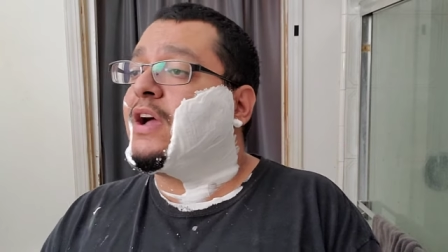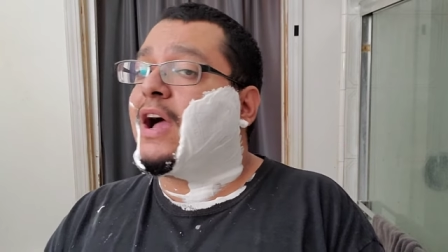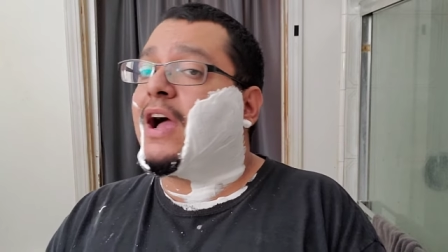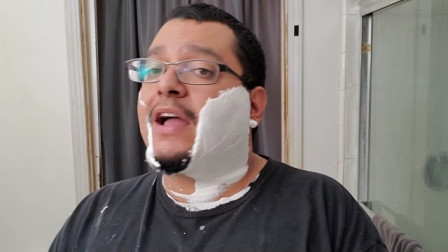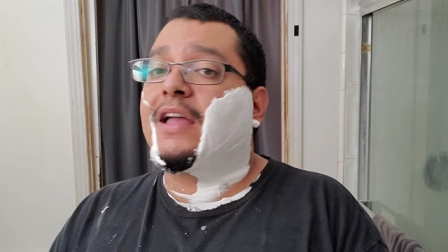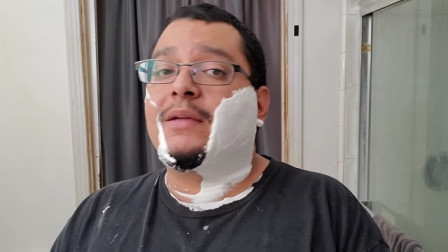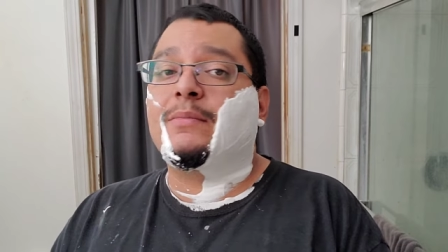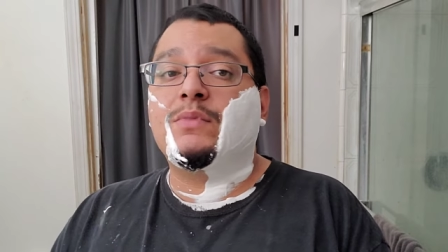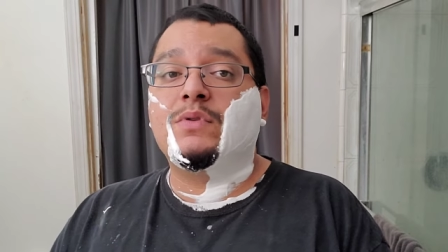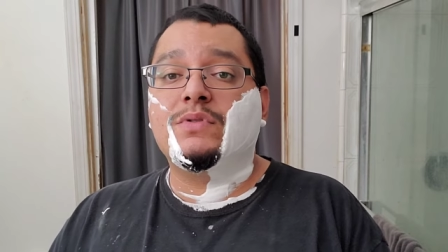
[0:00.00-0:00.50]

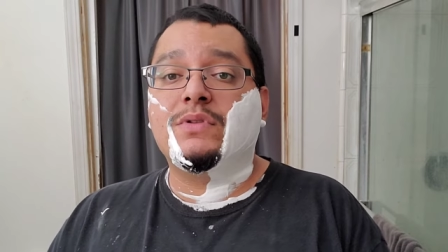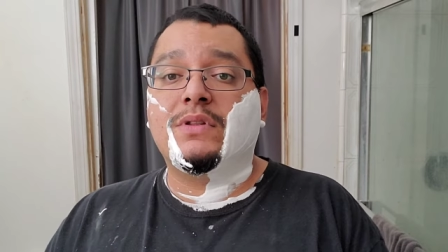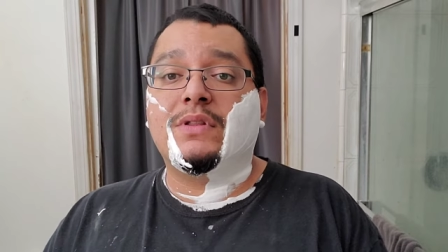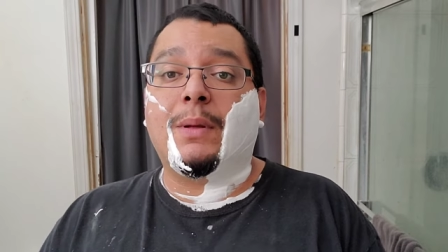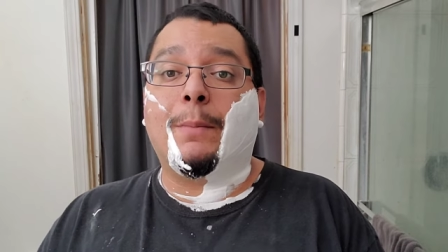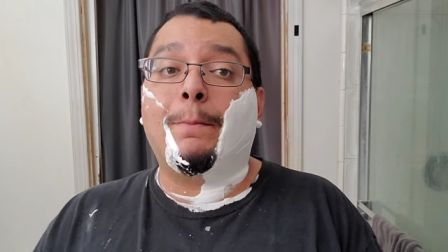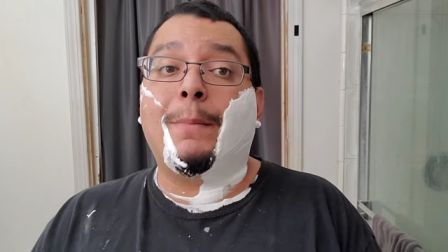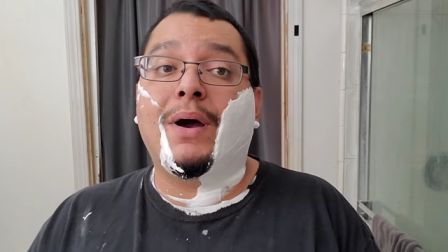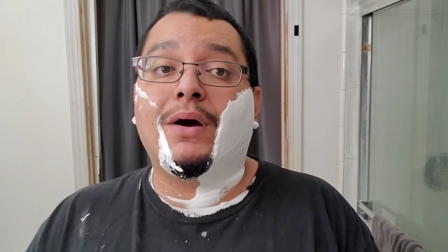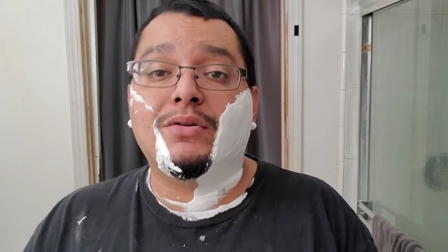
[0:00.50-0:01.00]
i am using
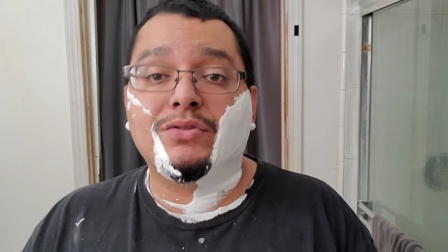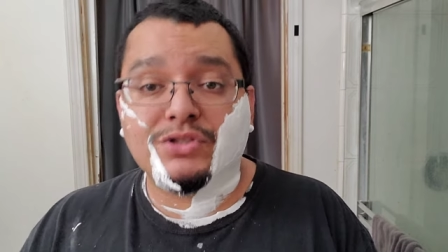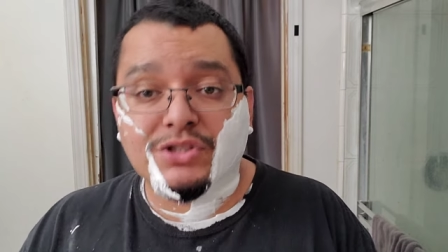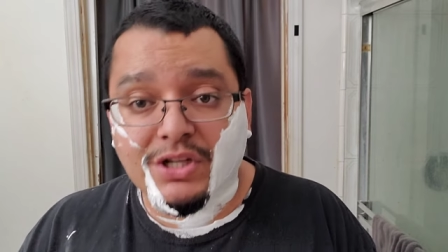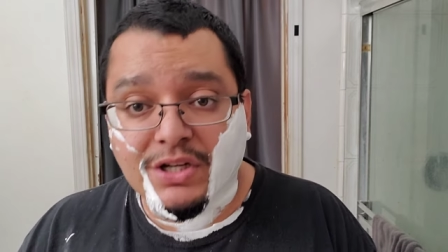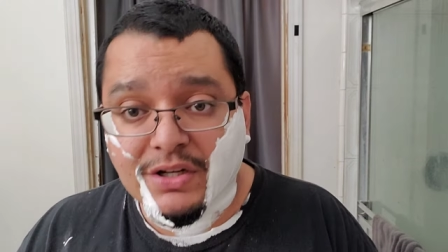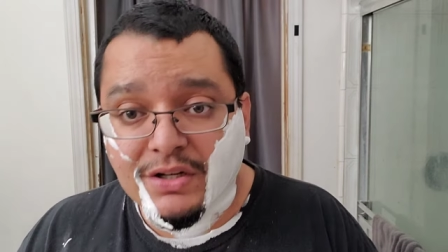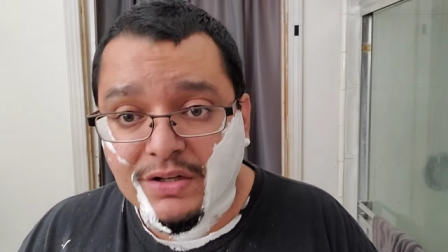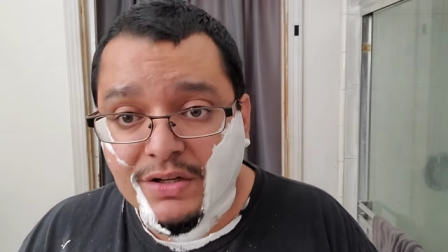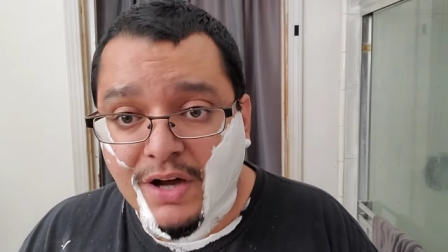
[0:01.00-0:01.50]
the
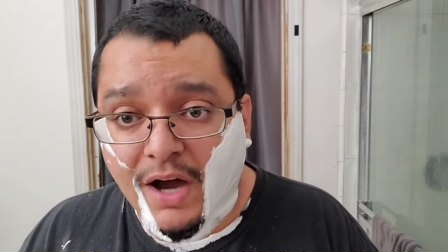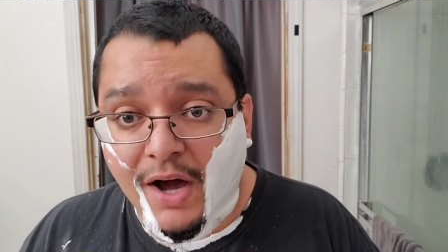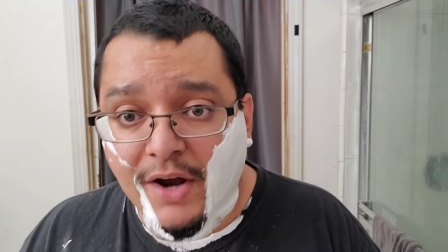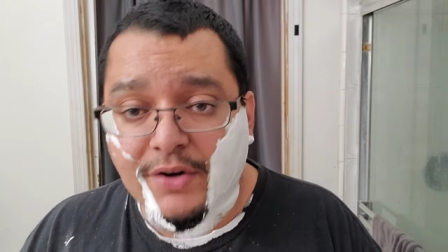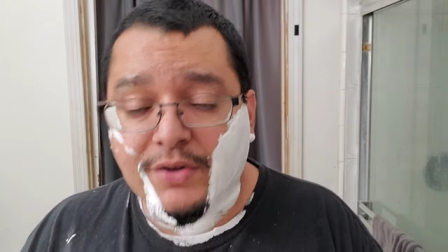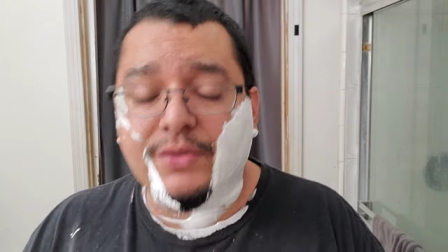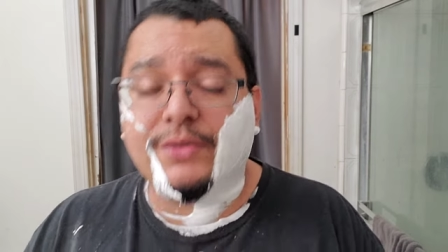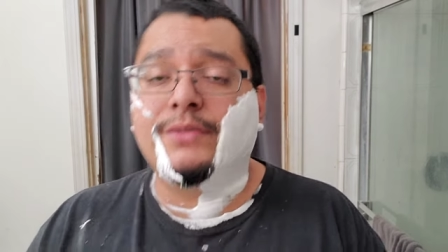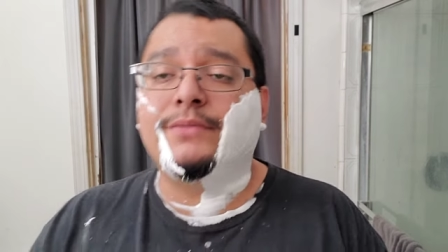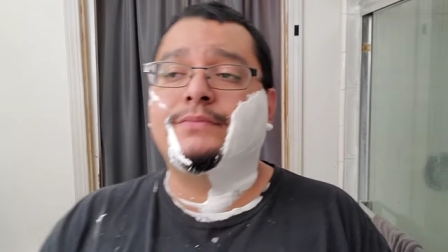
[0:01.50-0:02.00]
belgian
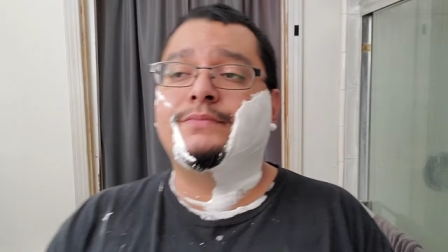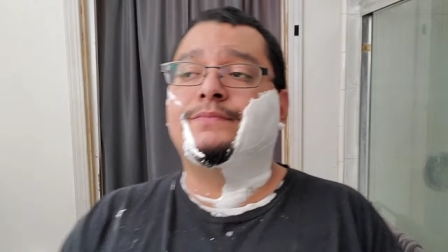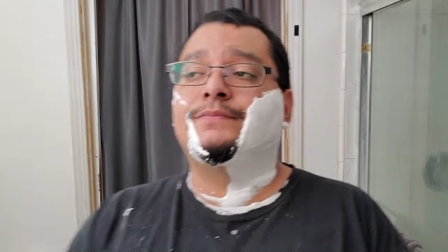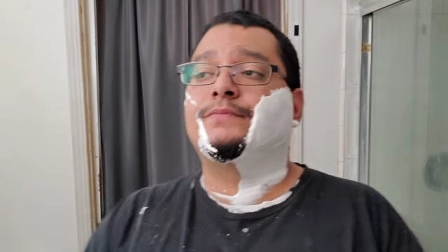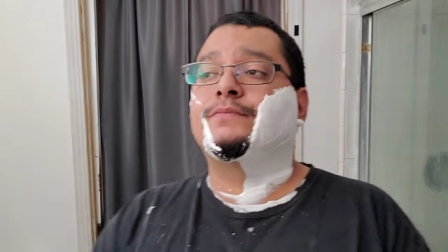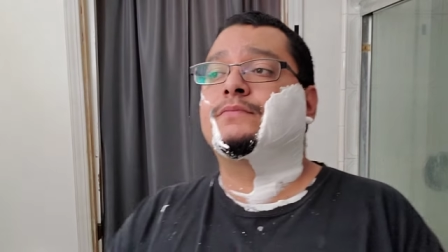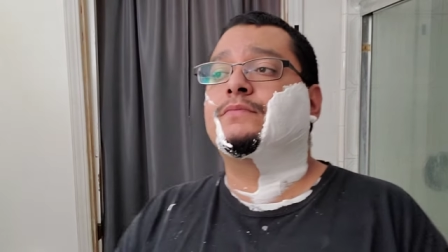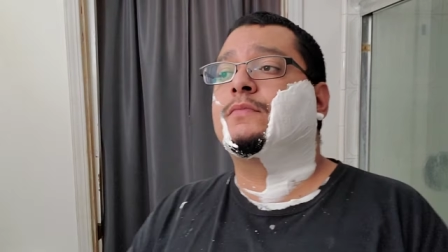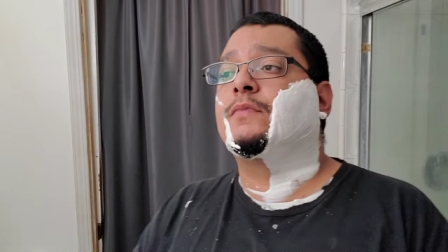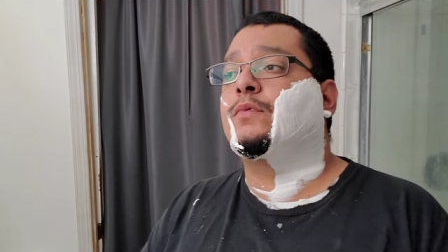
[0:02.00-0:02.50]
coticule
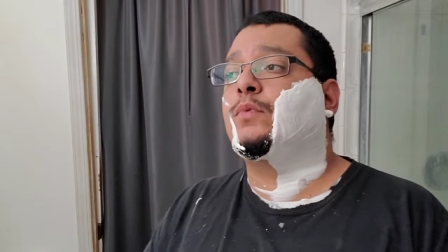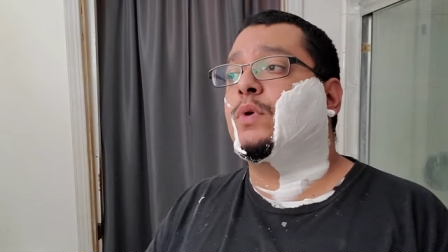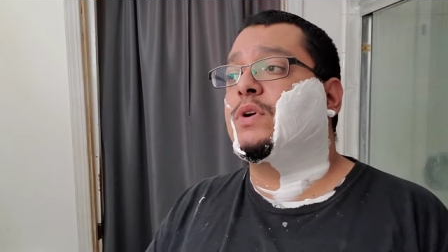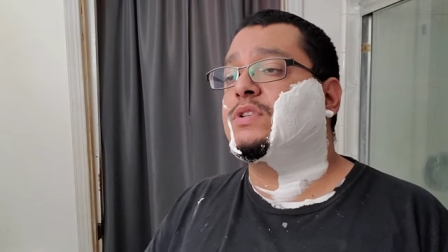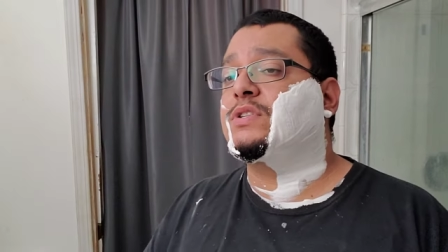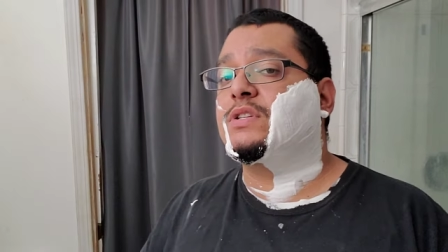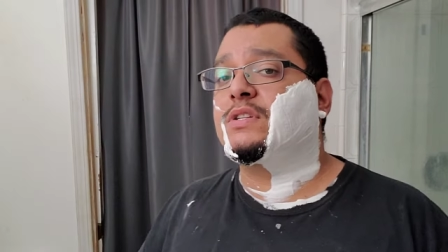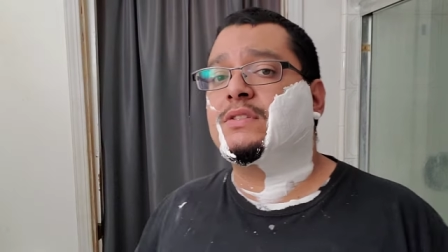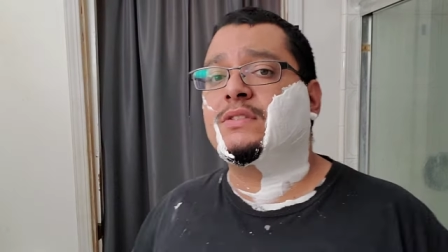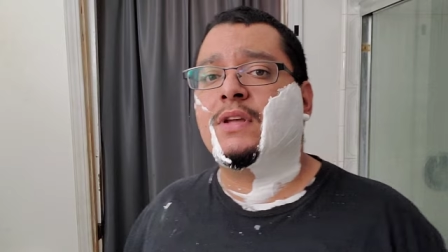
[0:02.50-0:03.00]

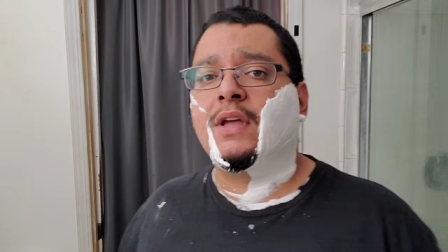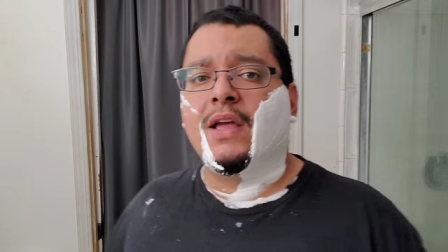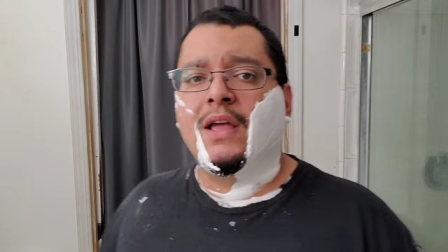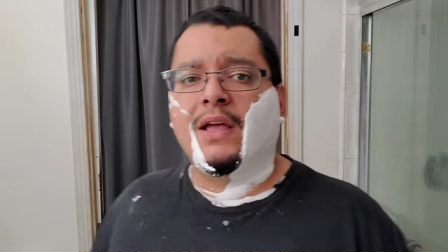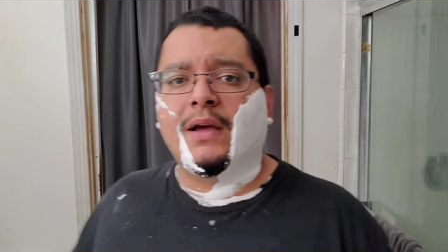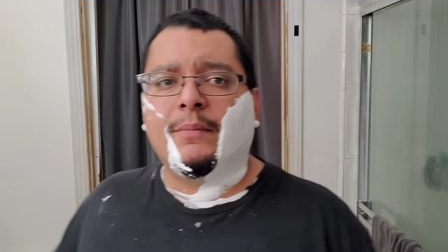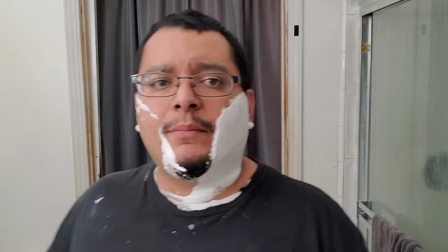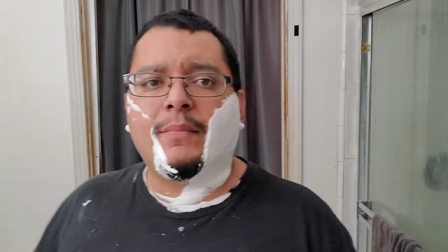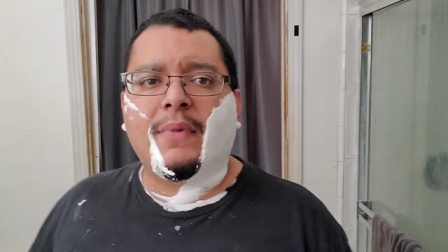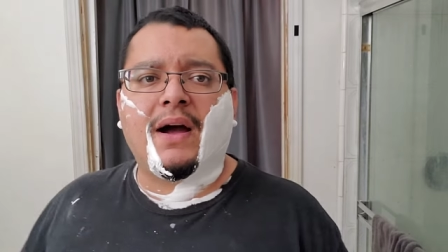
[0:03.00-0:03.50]
which is
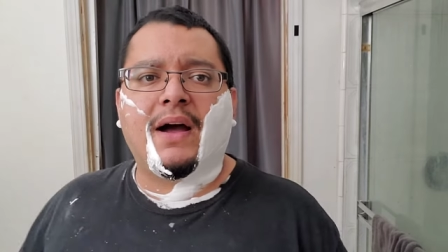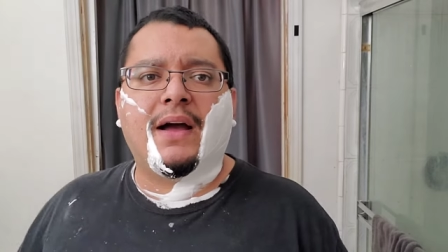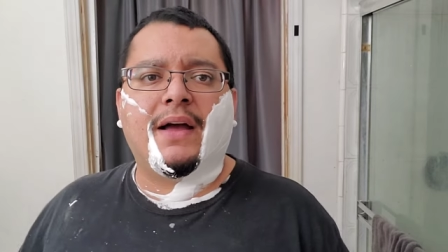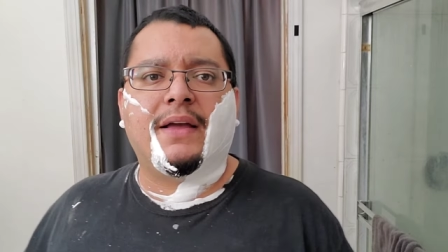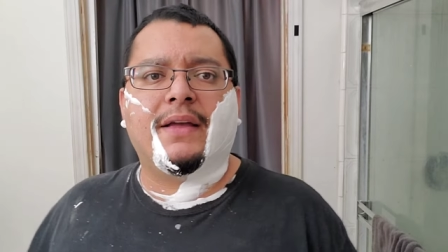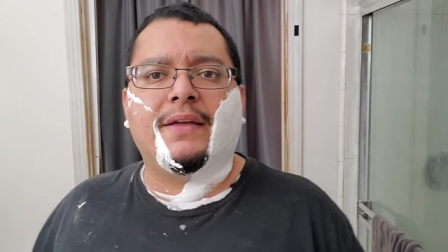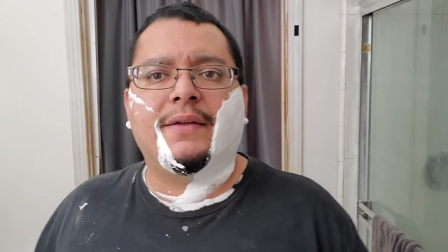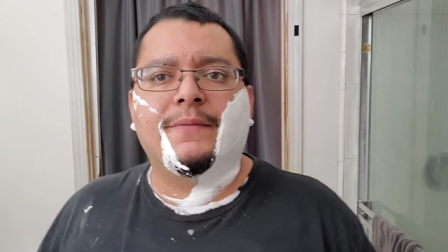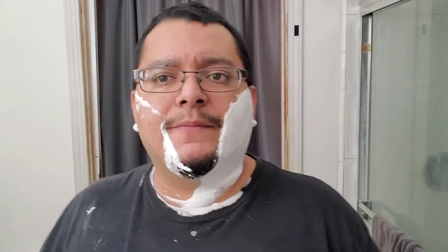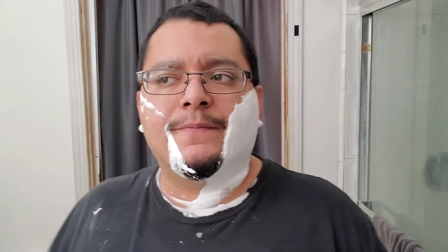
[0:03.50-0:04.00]

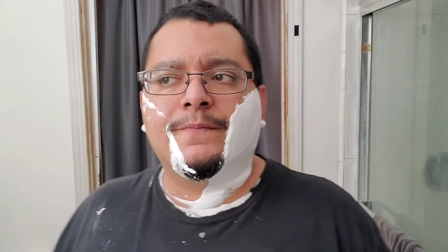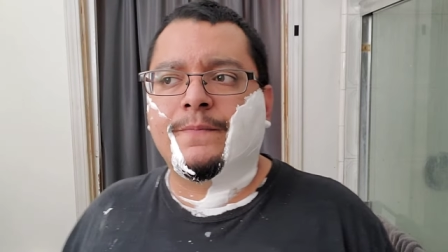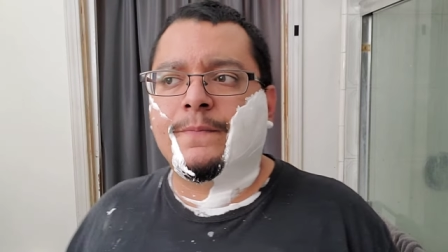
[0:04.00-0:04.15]
my